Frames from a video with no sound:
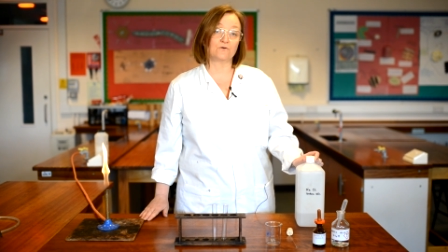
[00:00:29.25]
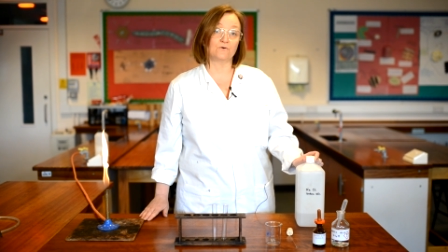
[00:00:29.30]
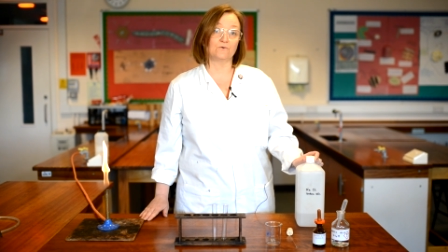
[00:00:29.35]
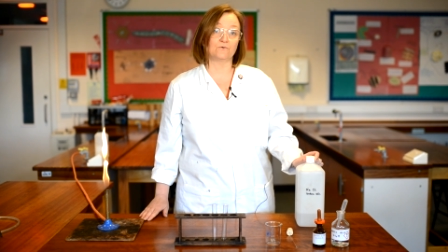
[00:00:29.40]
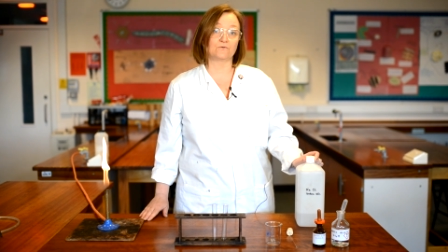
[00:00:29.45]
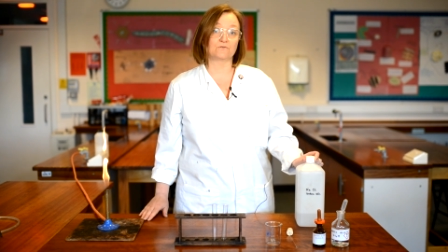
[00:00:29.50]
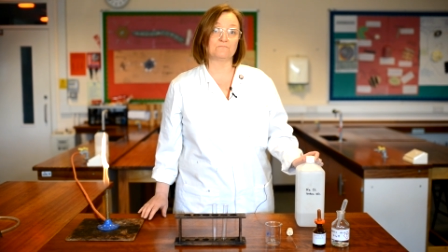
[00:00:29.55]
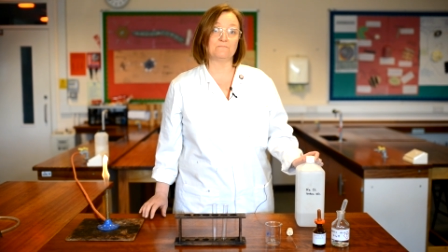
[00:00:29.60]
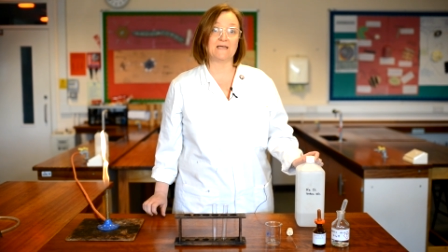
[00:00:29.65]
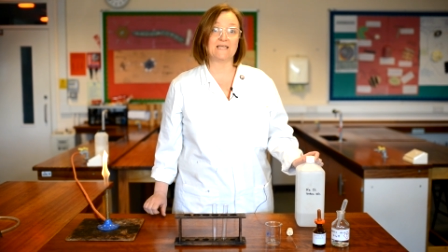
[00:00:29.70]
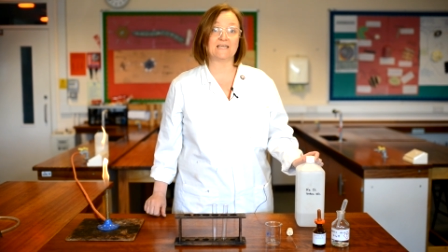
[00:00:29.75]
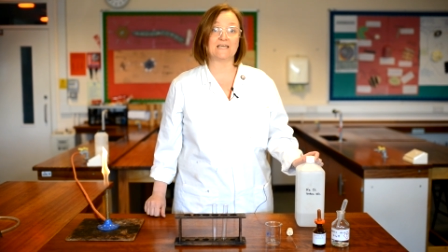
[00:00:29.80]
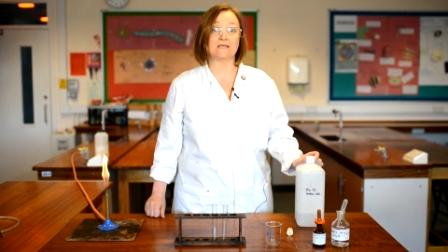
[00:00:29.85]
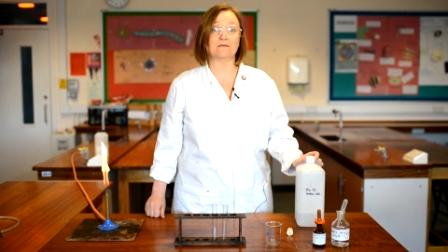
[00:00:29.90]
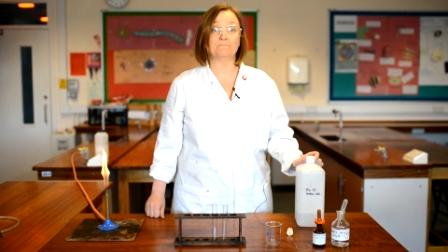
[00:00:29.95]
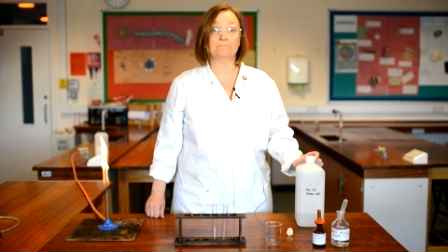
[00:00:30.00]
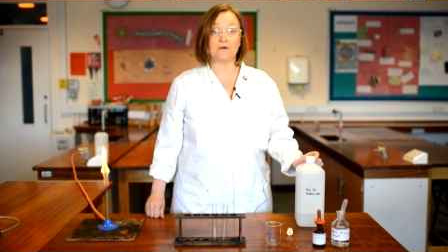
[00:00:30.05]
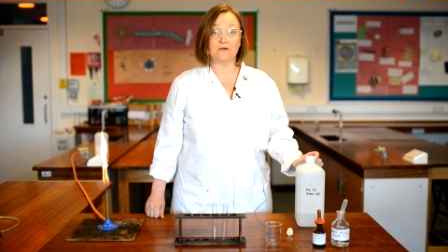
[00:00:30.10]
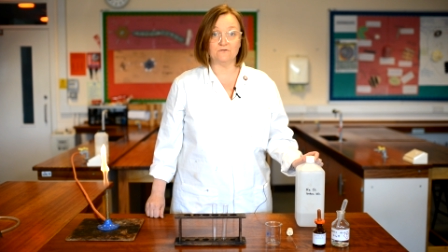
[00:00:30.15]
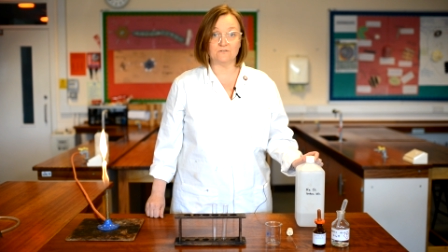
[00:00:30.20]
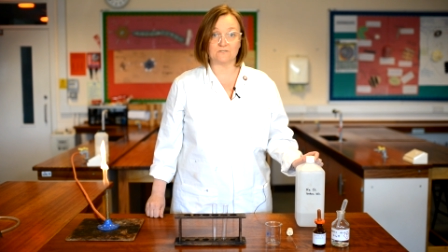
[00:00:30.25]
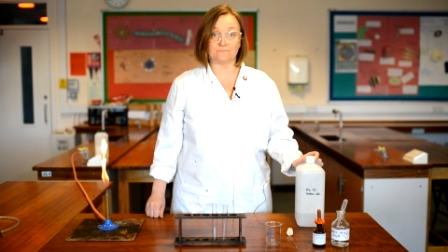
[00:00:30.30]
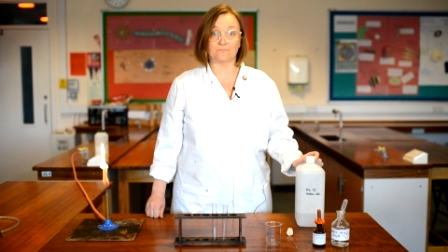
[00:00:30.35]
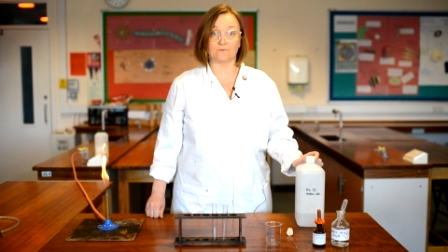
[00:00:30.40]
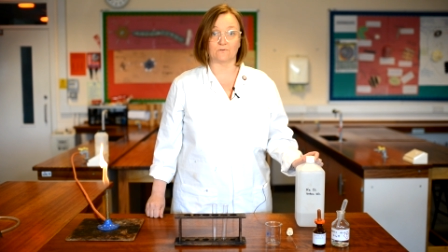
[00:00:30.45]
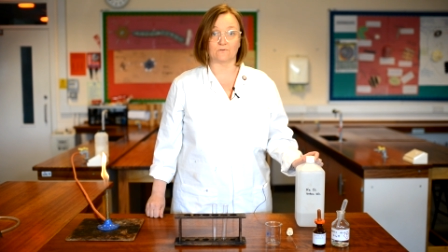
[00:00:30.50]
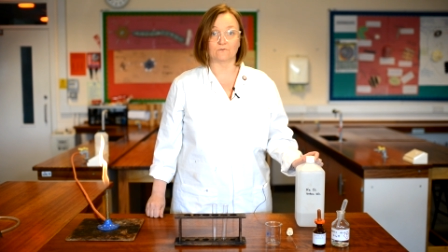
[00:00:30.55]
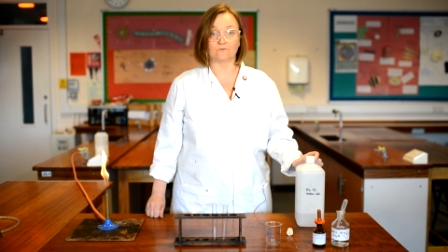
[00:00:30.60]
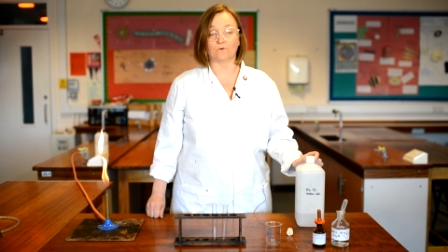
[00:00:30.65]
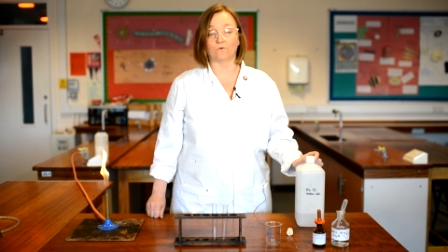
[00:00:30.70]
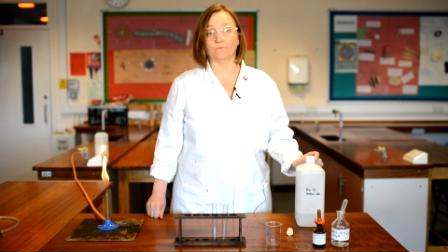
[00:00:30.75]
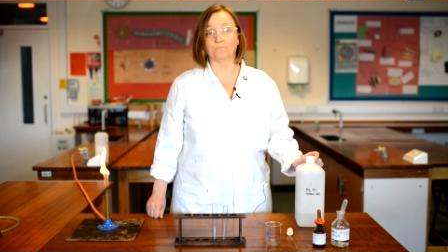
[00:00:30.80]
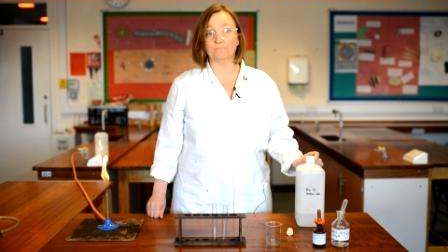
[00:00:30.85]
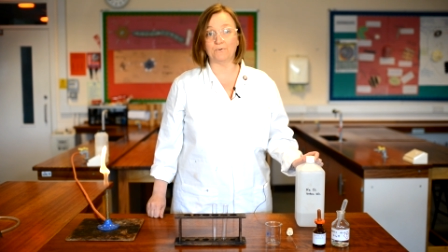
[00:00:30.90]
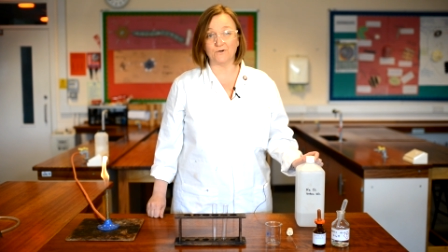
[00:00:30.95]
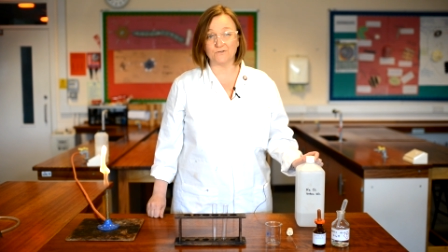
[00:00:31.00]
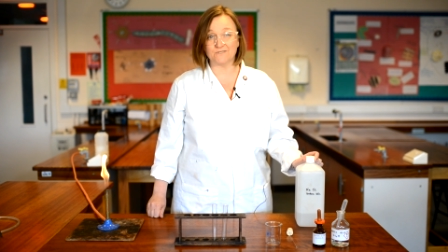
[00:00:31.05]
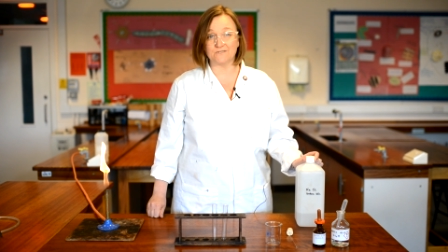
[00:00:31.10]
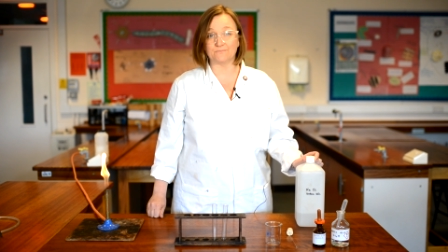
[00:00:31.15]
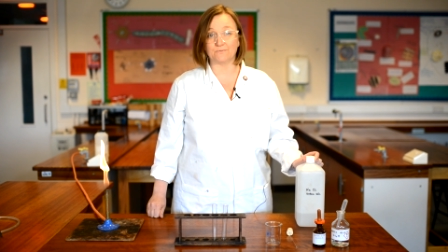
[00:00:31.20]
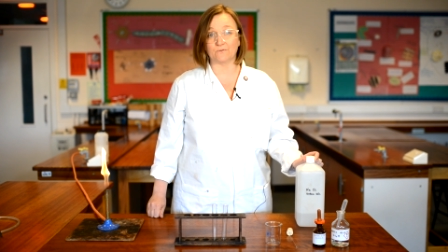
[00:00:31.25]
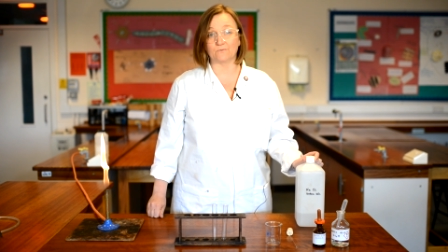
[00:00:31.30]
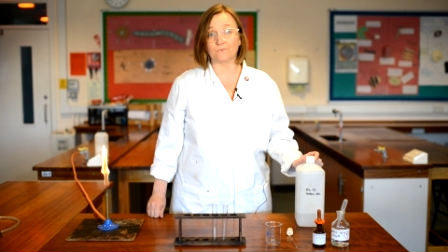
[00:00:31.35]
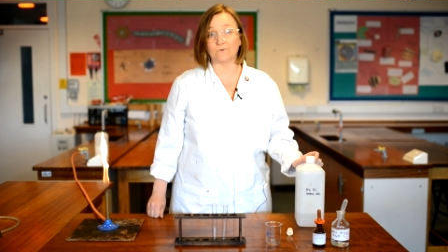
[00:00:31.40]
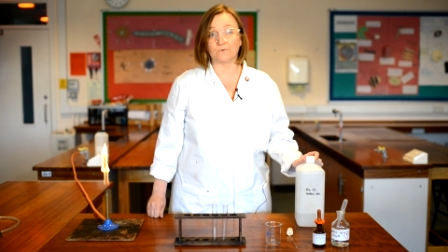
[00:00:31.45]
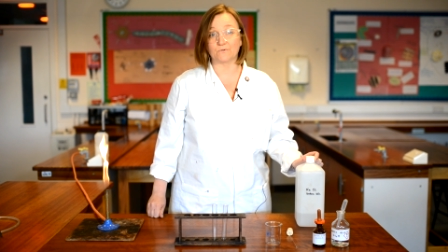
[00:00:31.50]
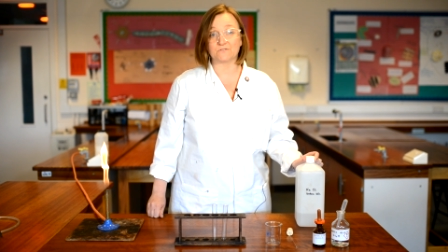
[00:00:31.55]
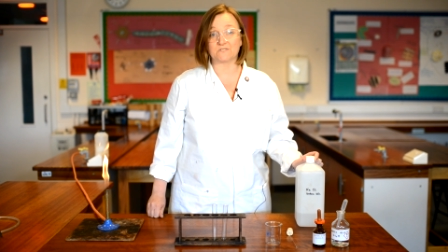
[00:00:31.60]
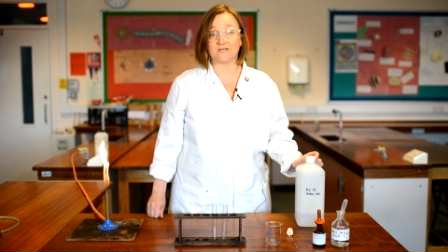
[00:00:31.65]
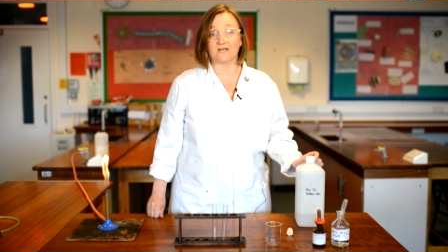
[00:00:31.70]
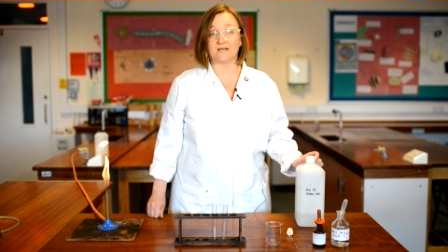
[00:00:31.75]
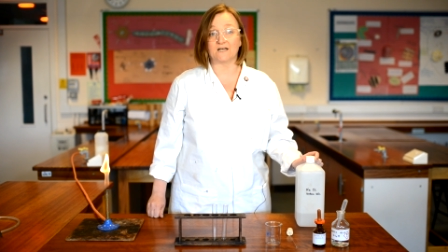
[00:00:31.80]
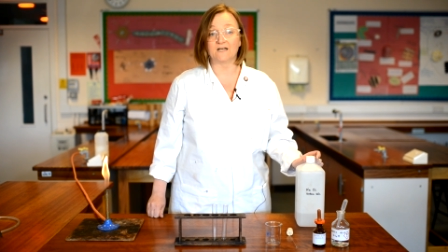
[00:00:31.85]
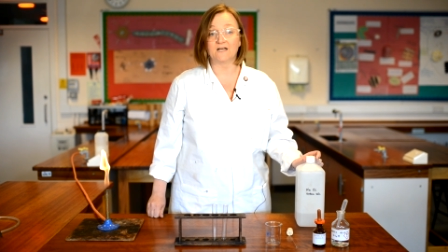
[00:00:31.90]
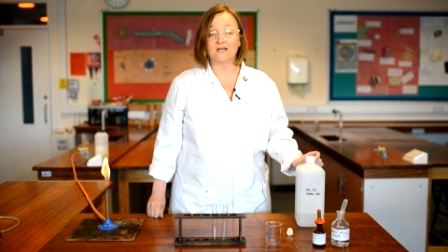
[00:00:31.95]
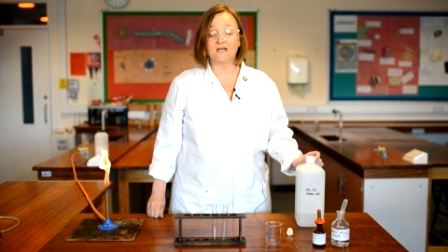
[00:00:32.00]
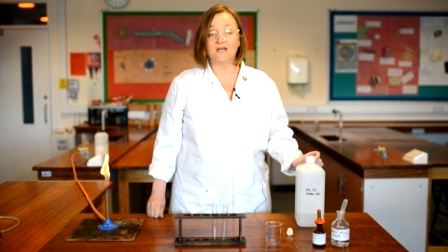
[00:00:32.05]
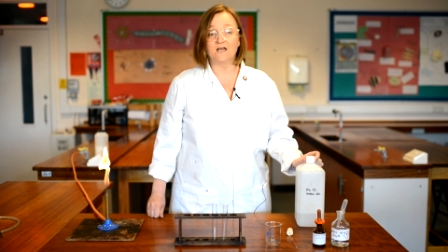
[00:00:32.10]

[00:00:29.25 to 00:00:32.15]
called making potable or potable water,